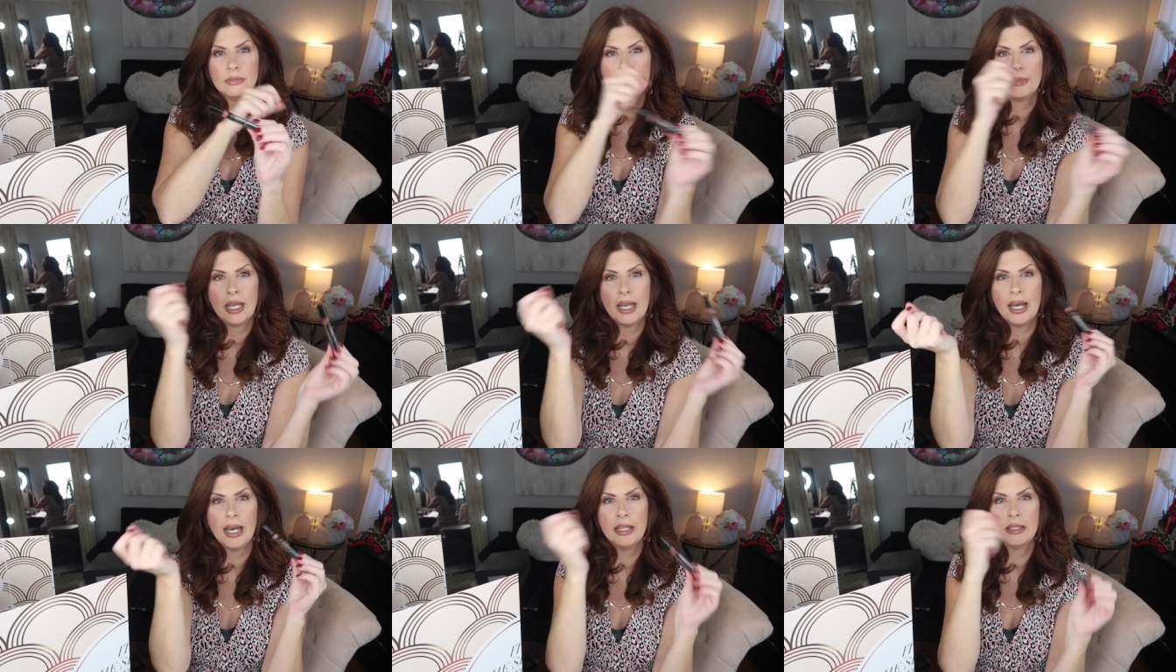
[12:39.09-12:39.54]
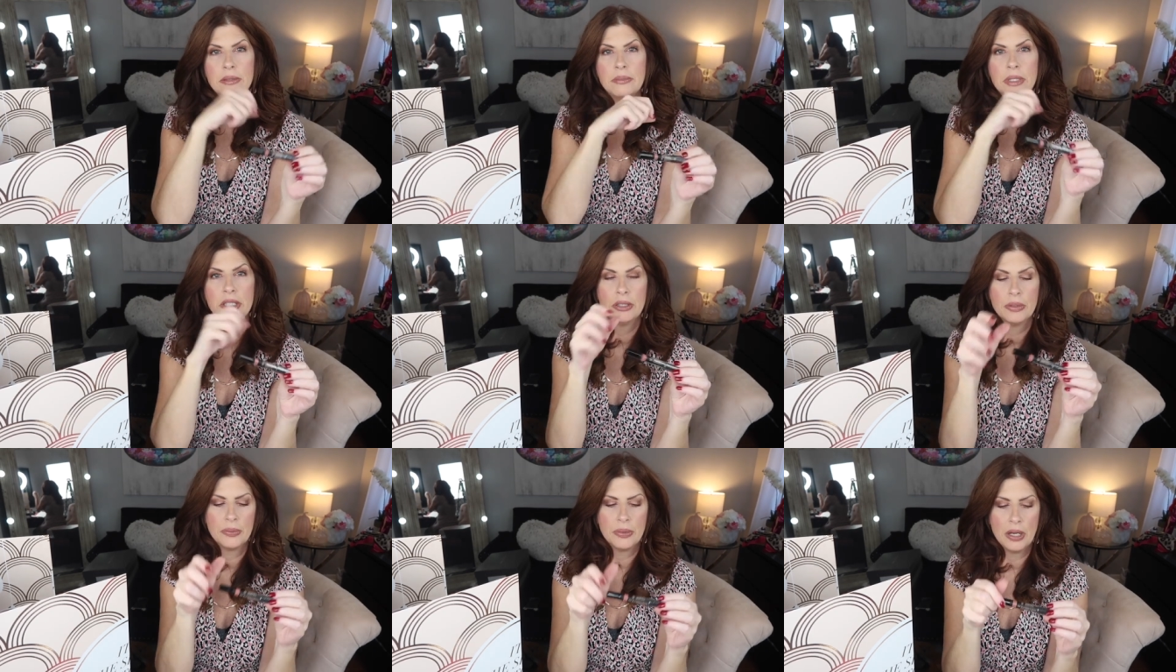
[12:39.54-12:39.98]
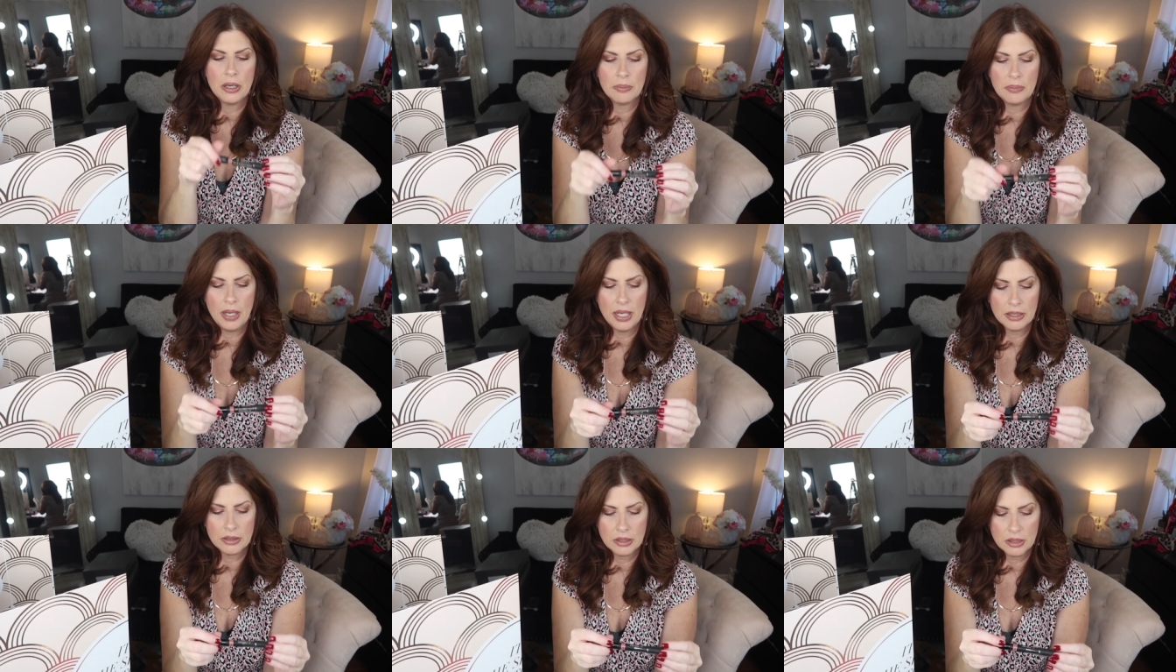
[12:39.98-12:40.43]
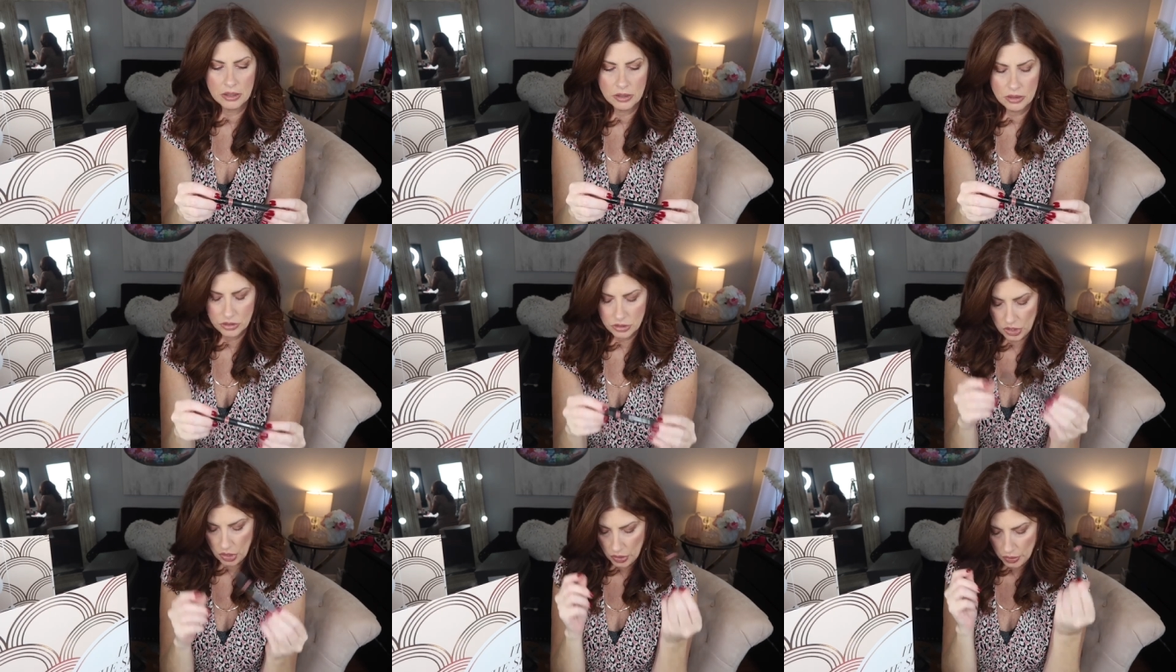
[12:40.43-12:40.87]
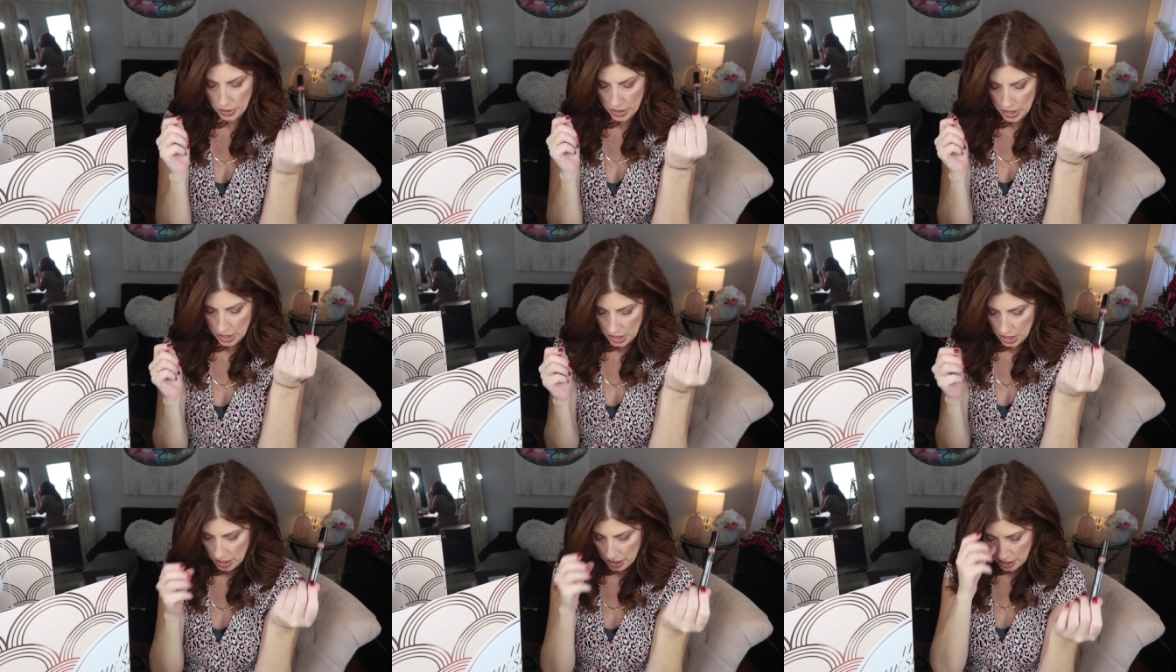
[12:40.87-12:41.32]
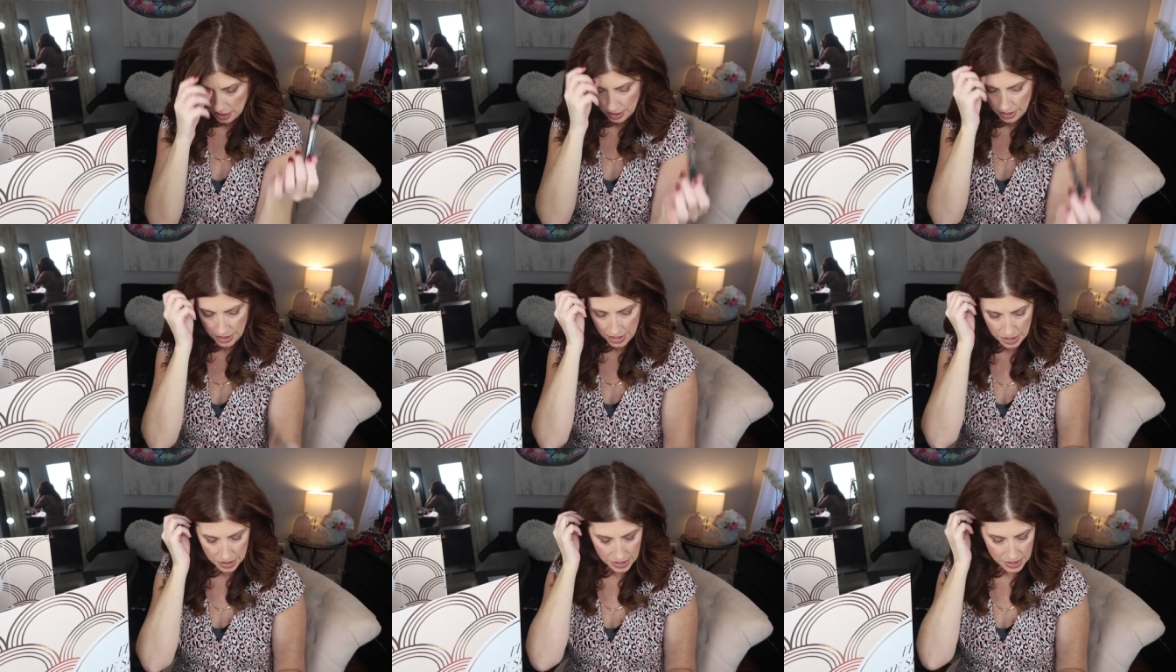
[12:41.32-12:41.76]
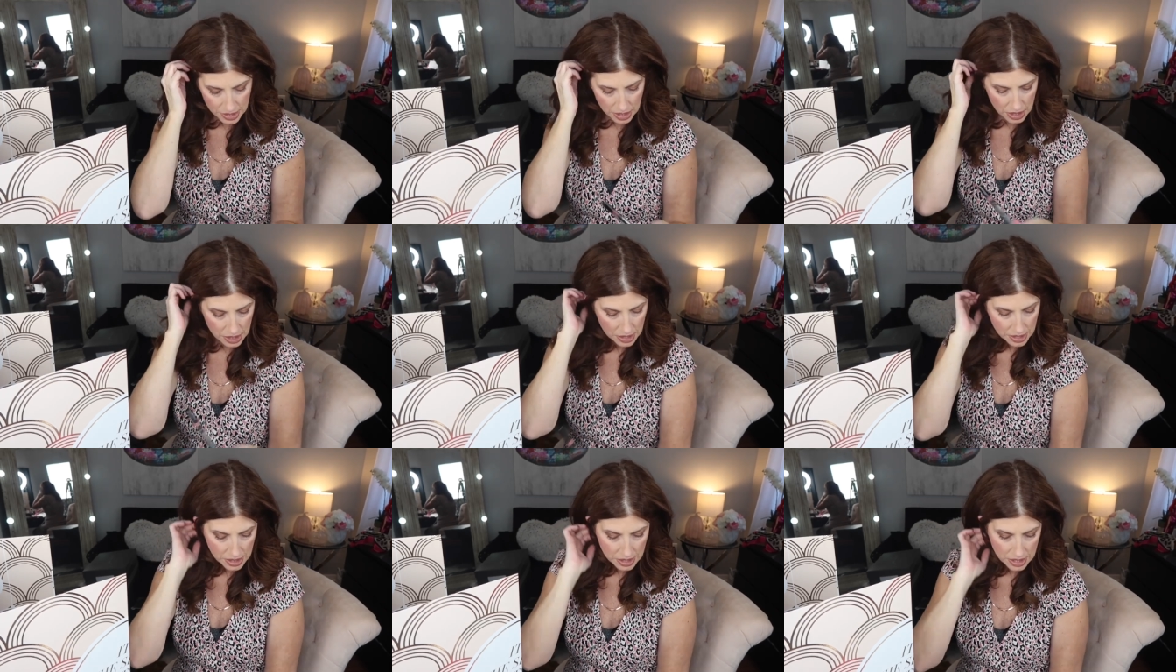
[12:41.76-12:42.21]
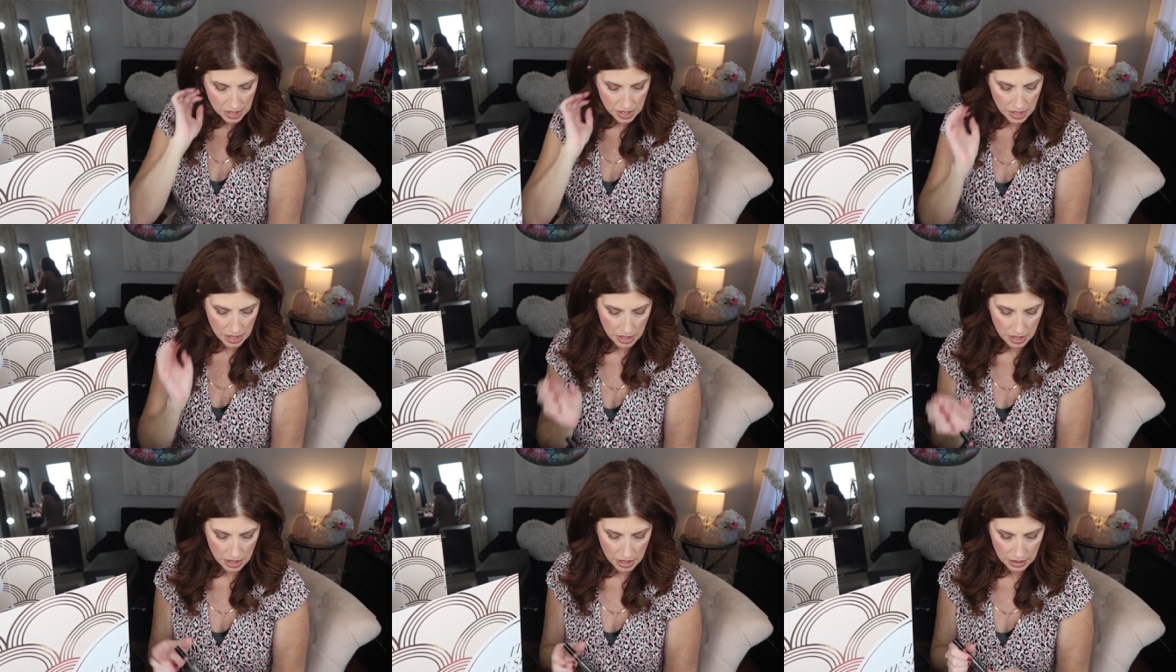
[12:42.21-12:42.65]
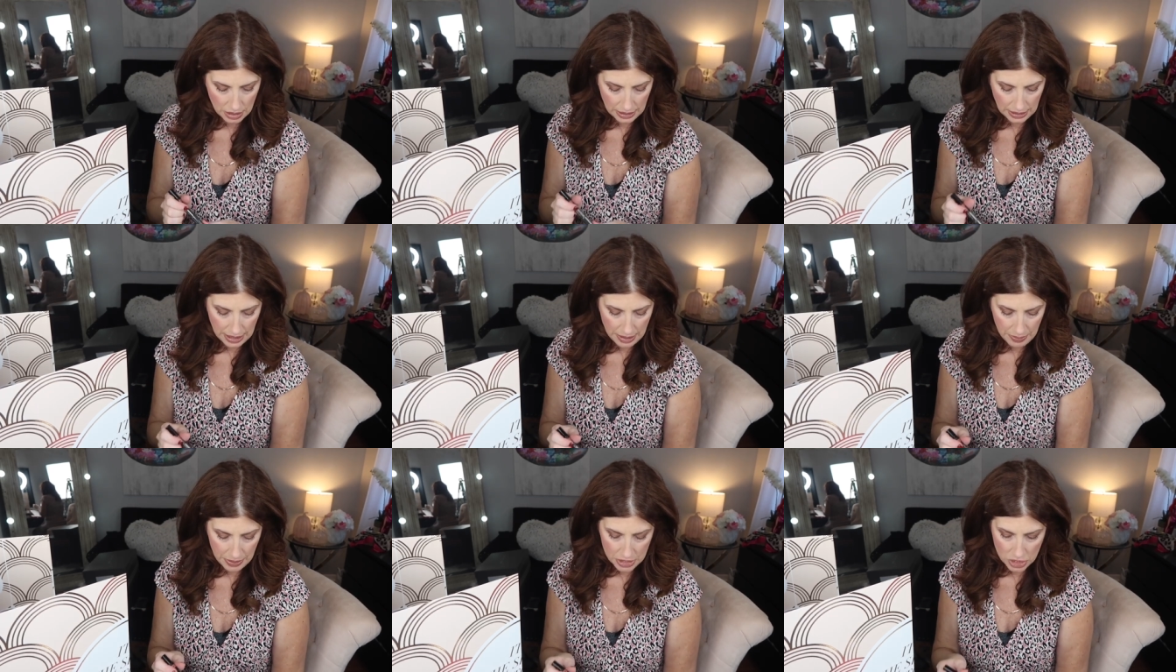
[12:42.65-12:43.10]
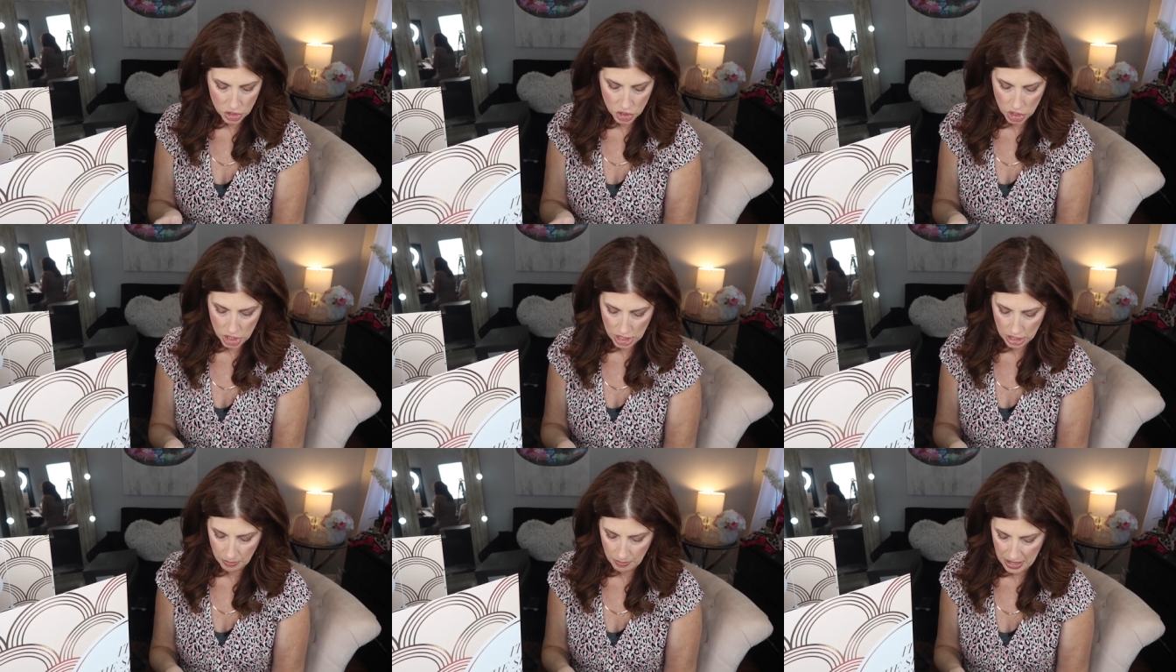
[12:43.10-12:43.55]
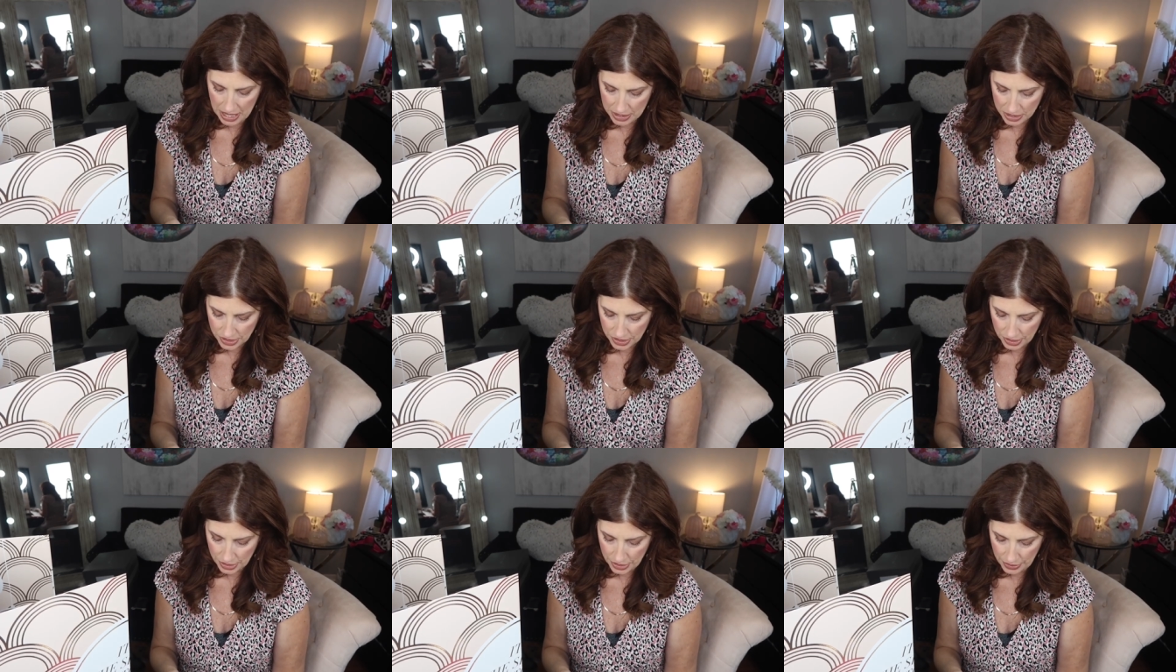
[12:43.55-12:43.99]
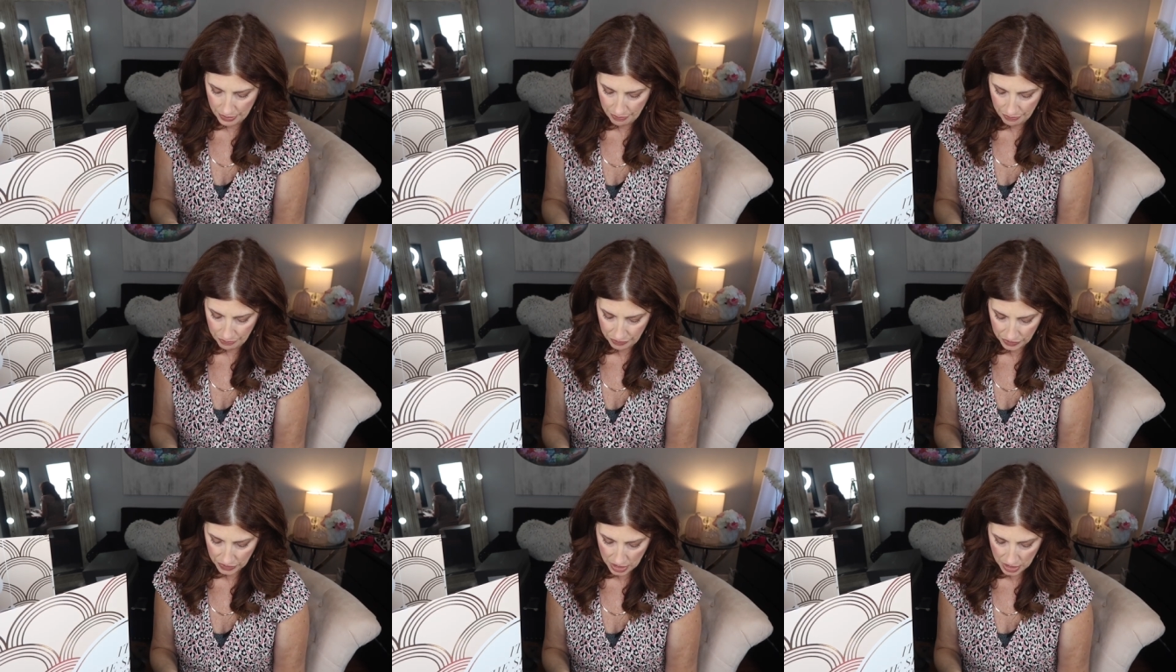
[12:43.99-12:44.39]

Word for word: They had them in the wrong boxes. So this is the lip and cheek pencil.